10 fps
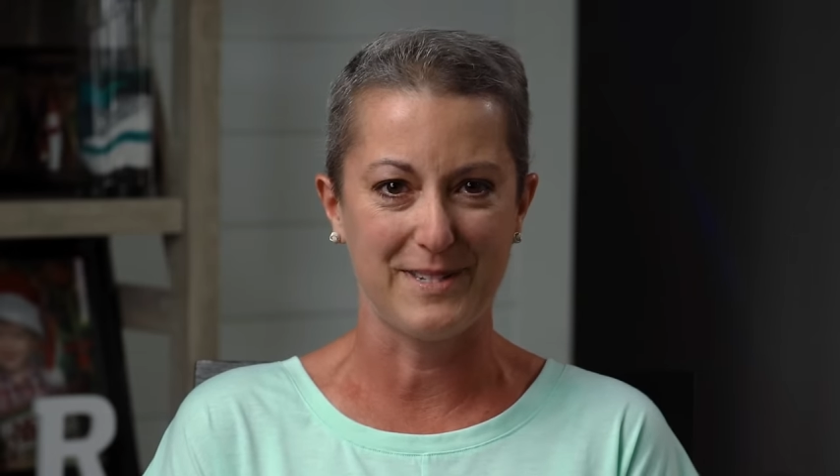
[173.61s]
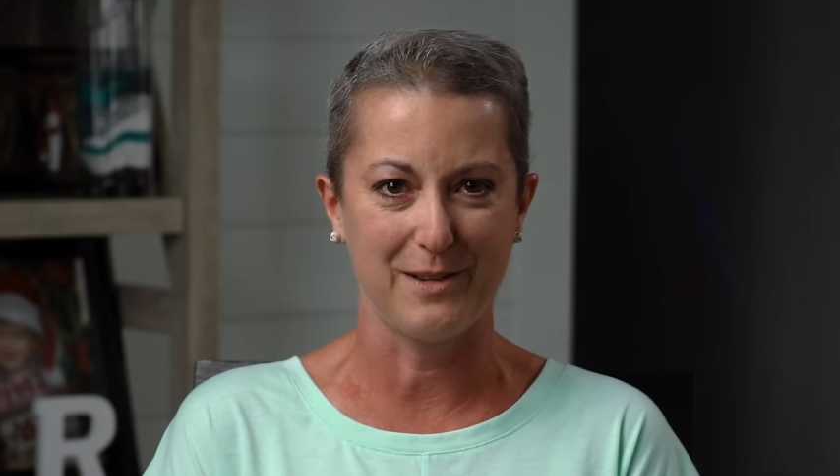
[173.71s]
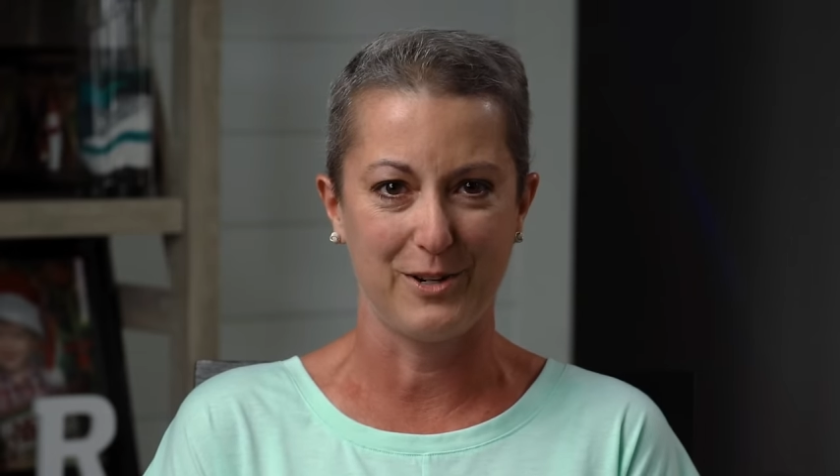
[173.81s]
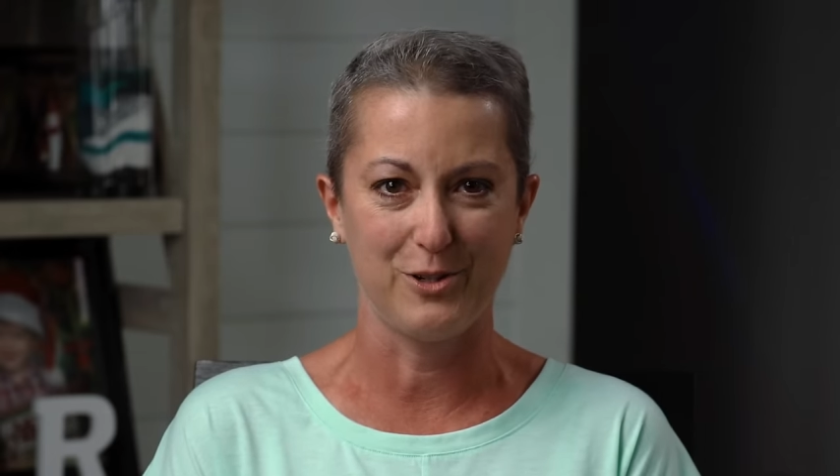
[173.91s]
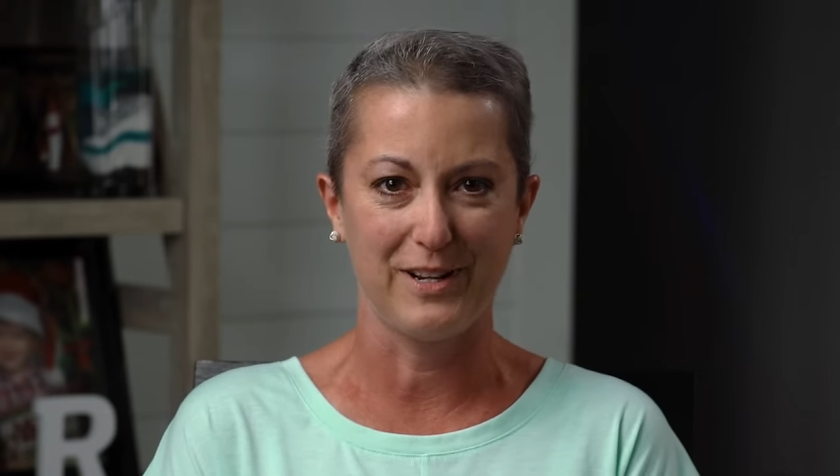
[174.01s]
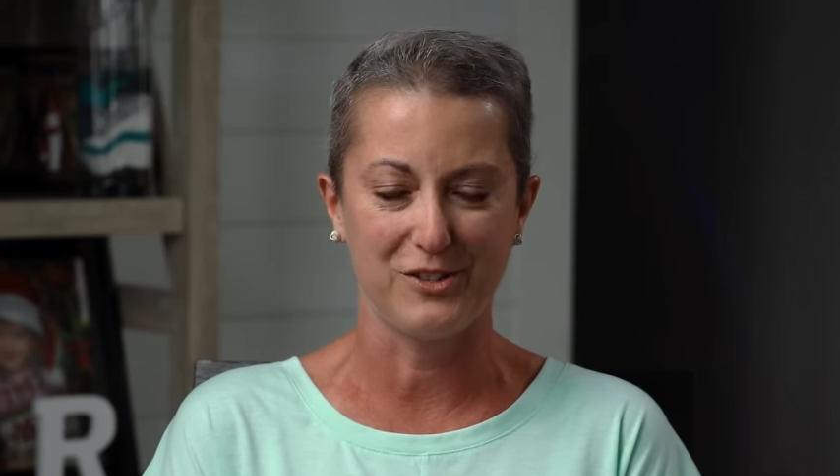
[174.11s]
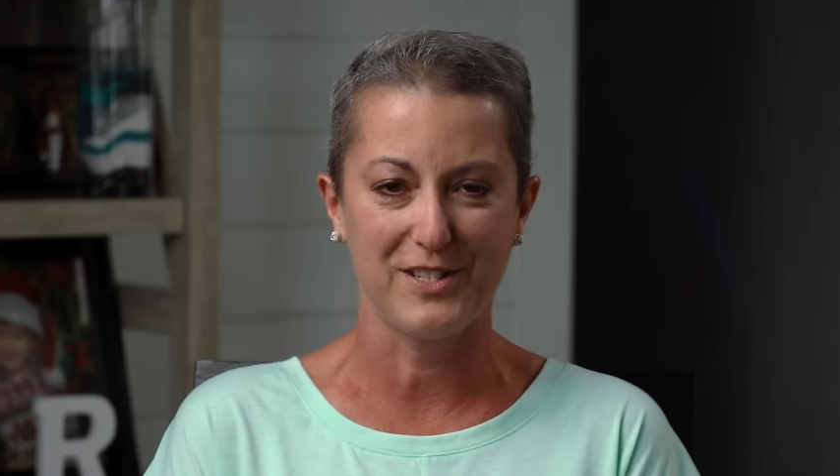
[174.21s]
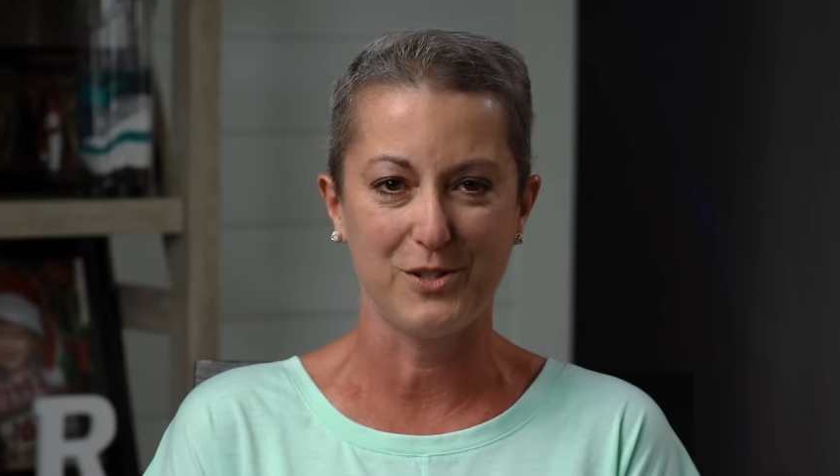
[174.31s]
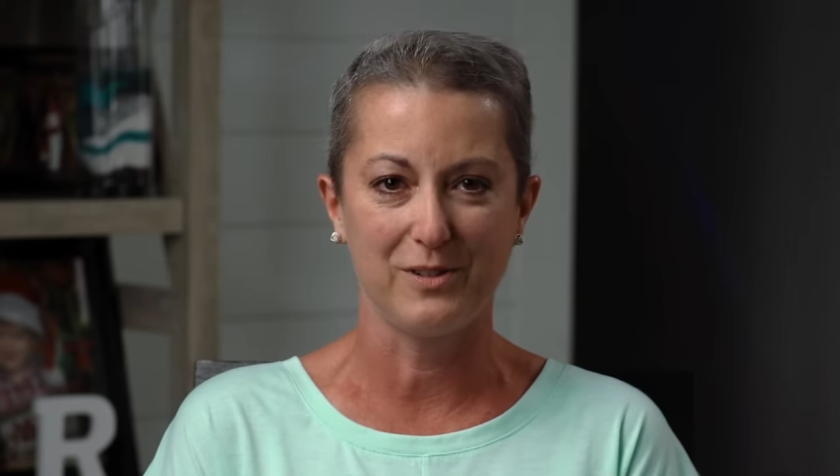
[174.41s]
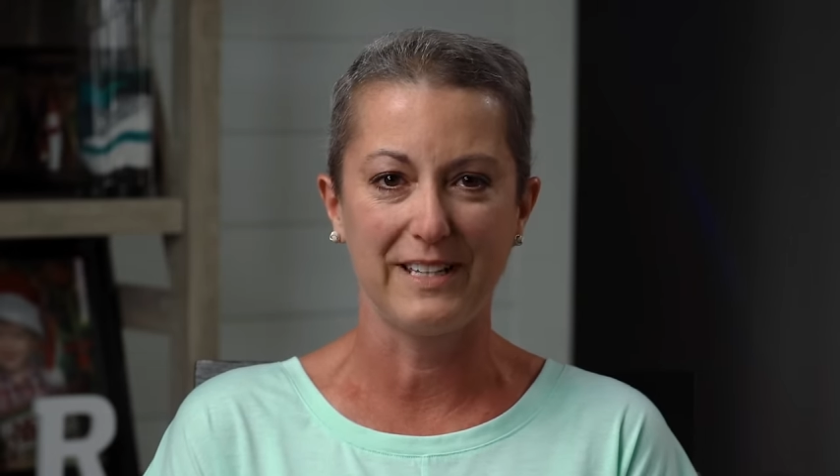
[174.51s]
someone who I
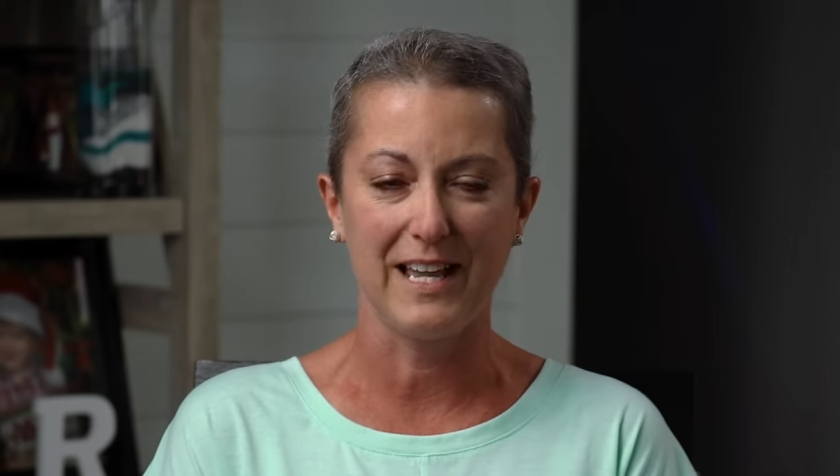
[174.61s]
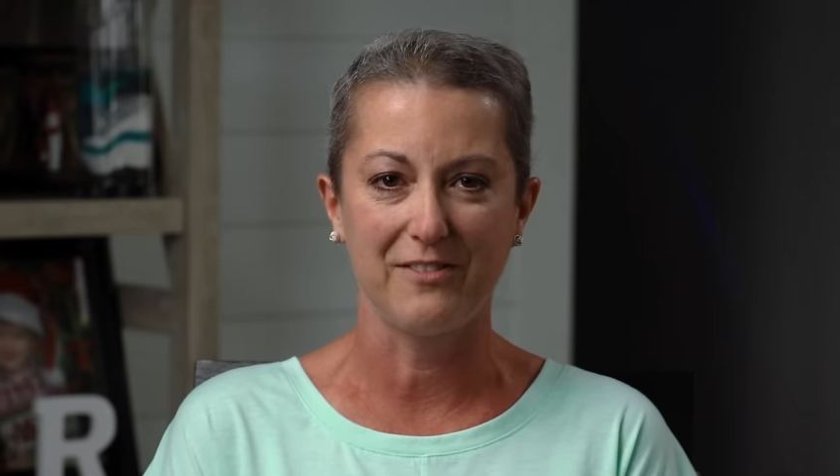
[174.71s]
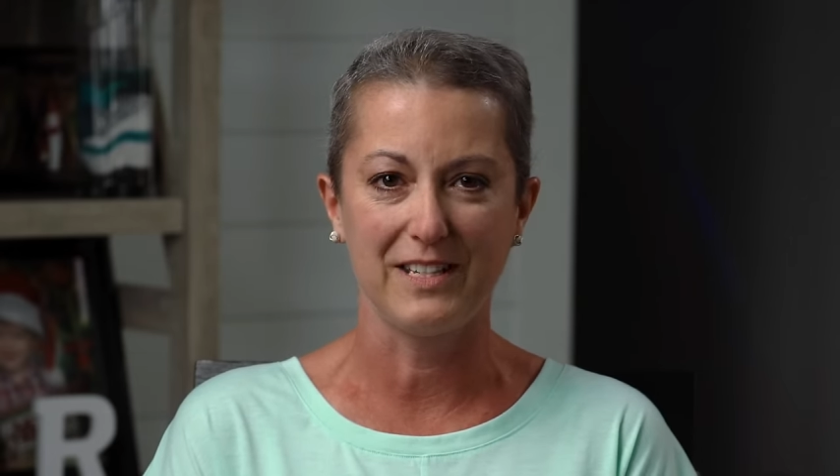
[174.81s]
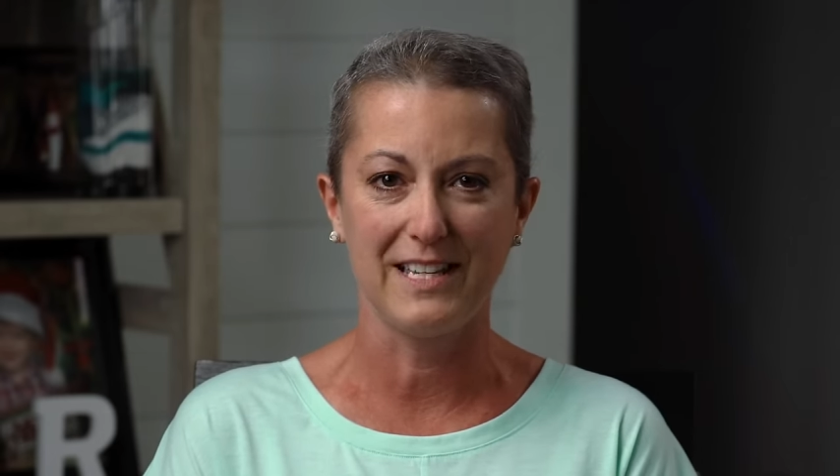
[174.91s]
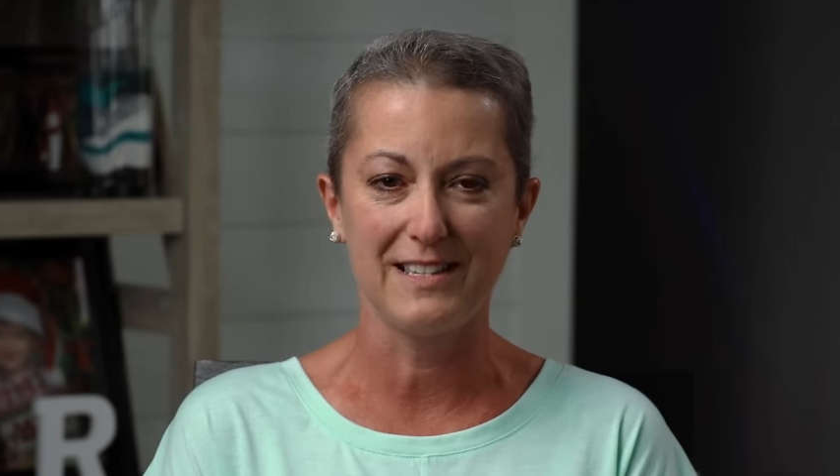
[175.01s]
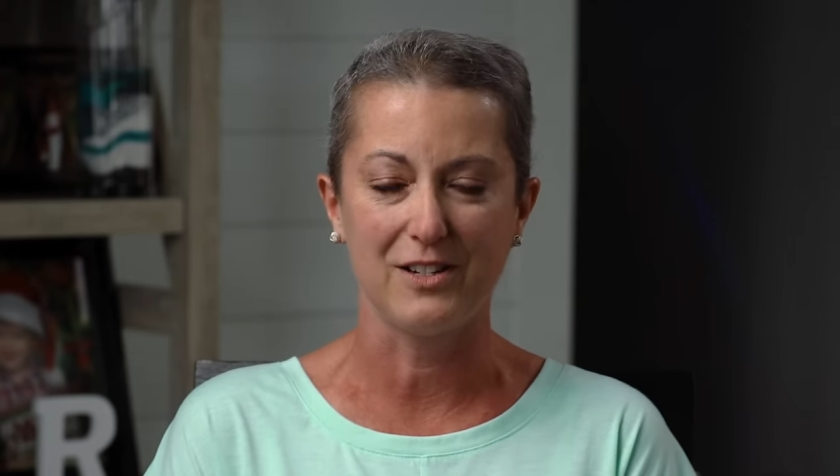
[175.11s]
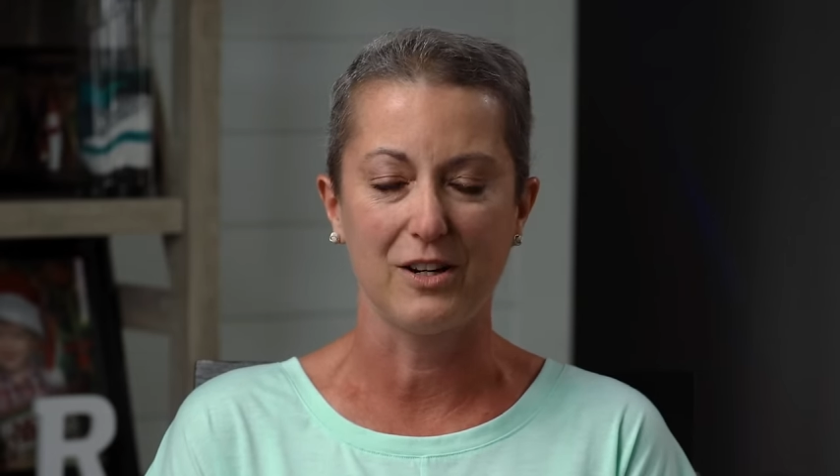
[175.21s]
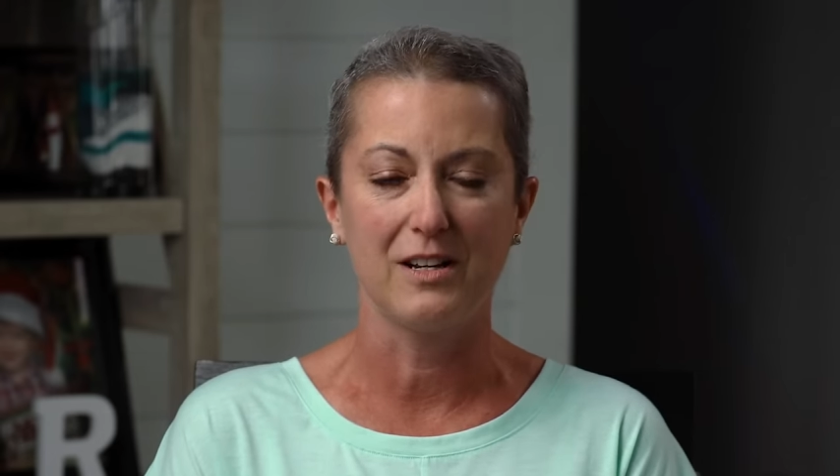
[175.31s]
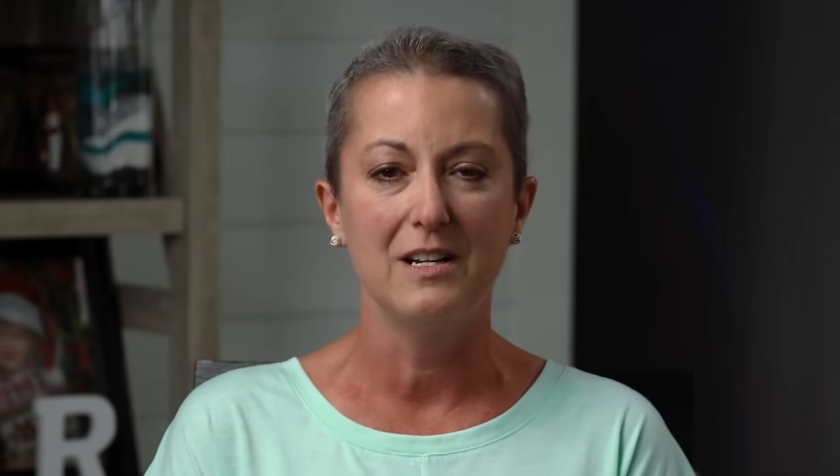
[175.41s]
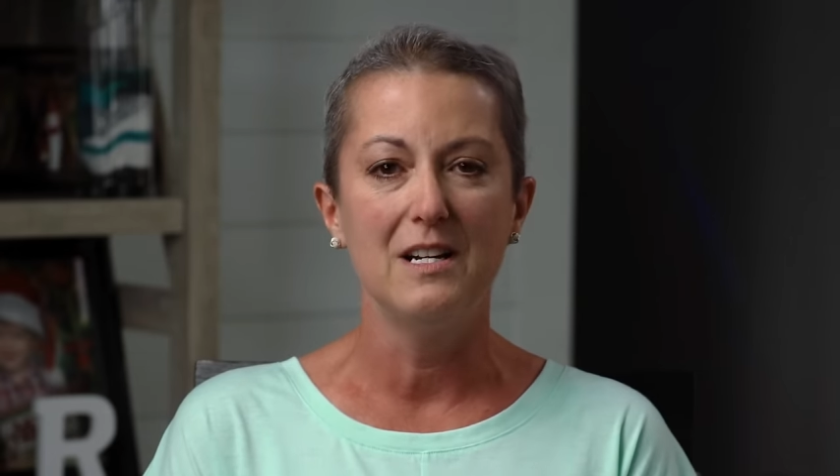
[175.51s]
just told they have cancer.